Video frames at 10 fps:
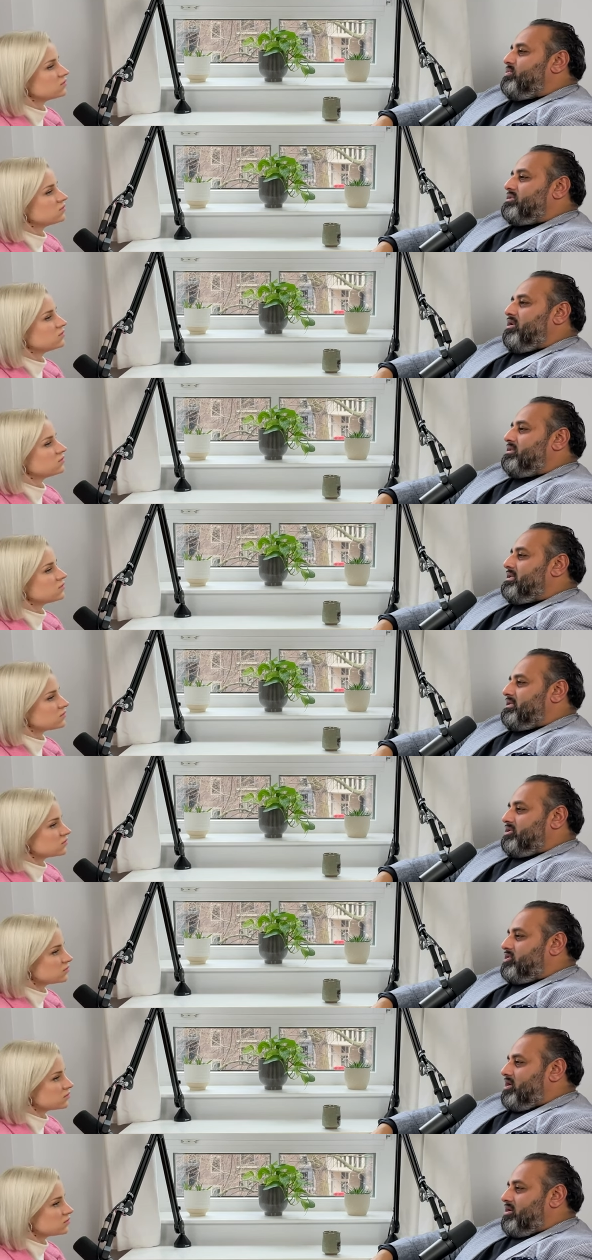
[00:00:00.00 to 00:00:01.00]
Speaker 1: was starting
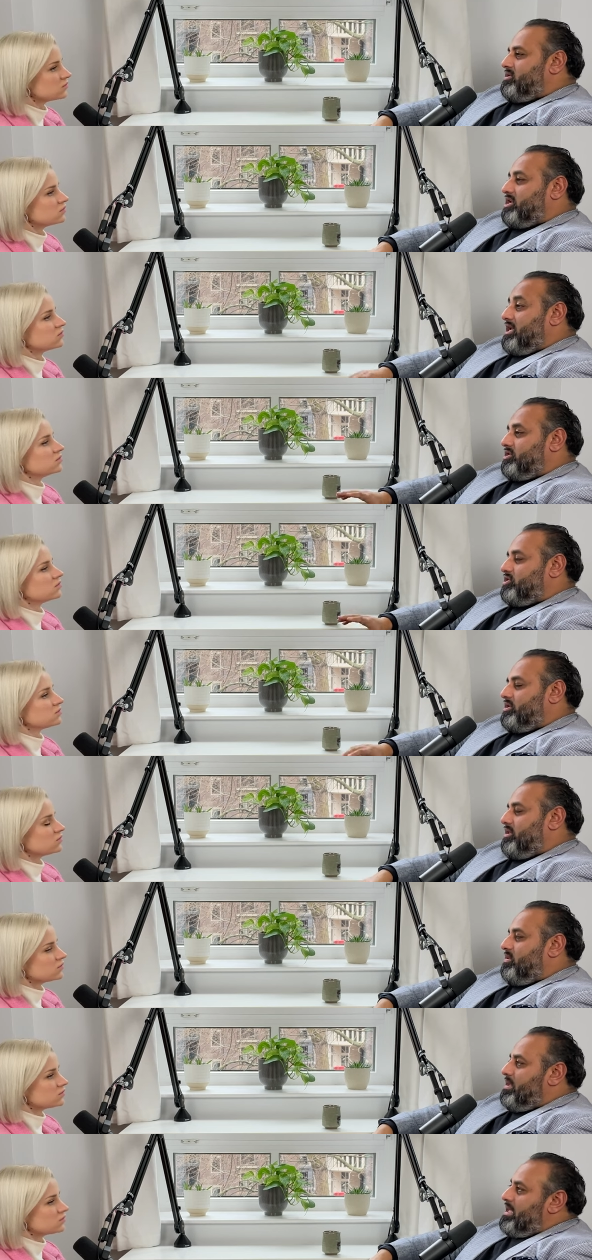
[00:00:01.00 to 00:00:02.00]
to ch- change. You
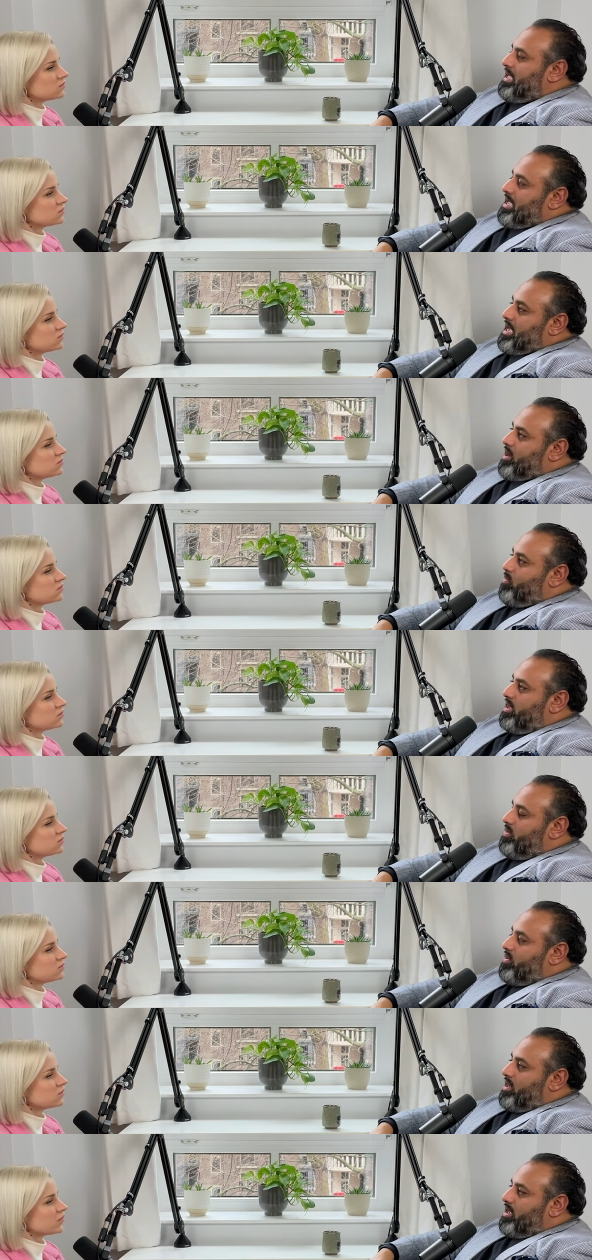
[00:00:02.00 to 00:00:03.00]
know, uh,
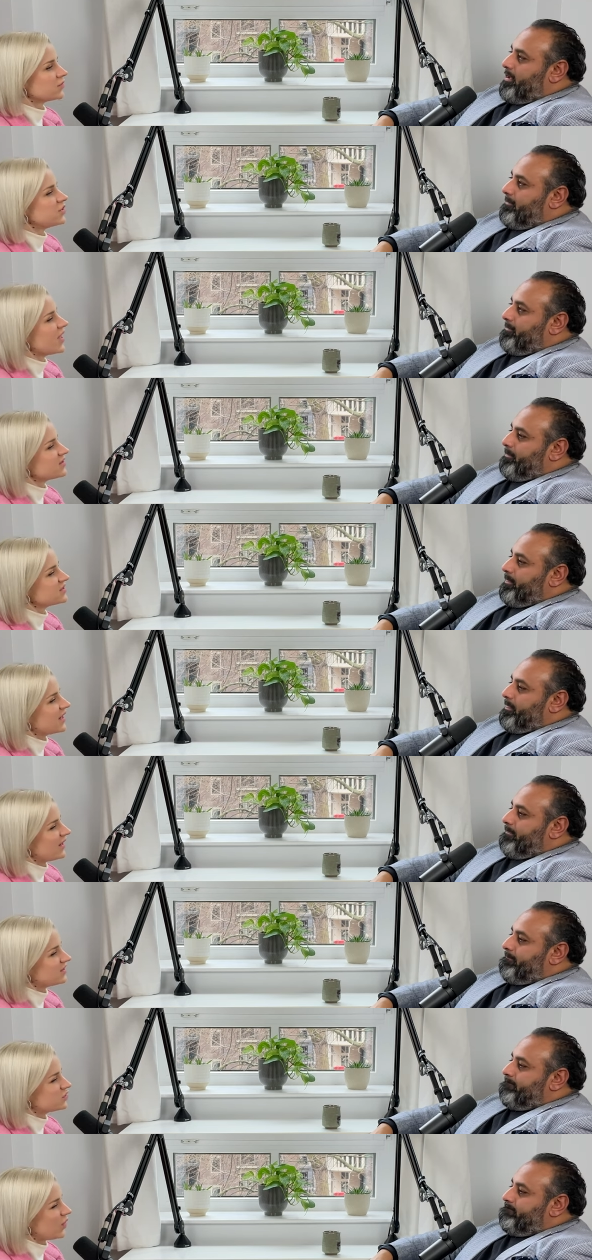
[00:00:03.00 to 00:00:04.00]
we were
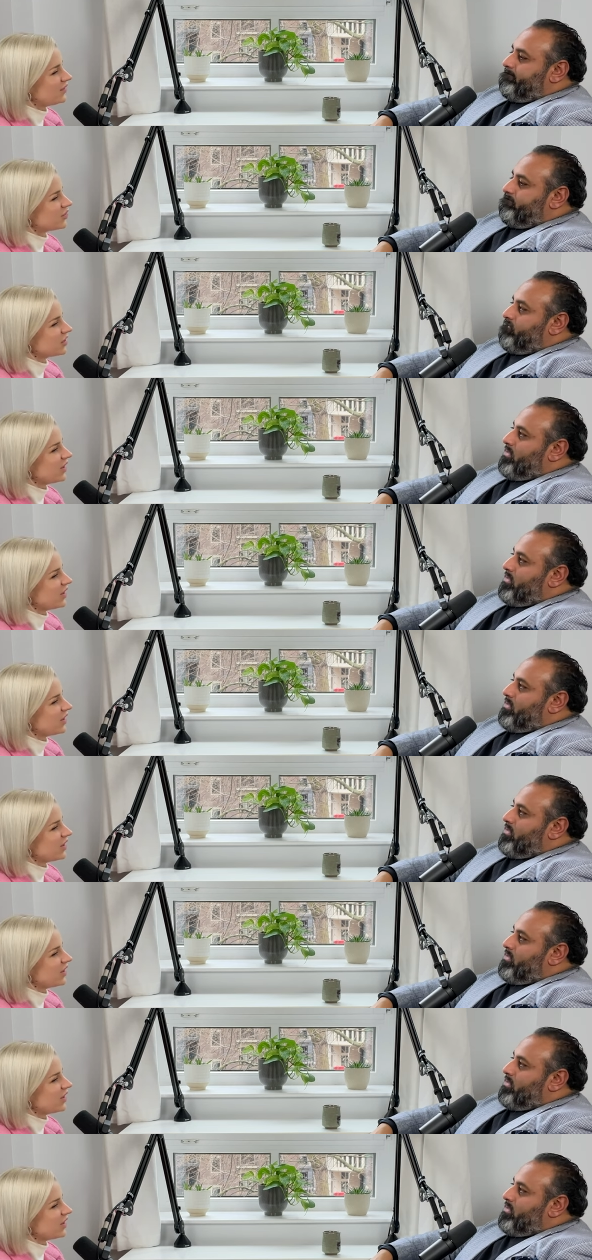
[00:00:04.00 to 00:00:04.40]
Speaker 2: 2012 or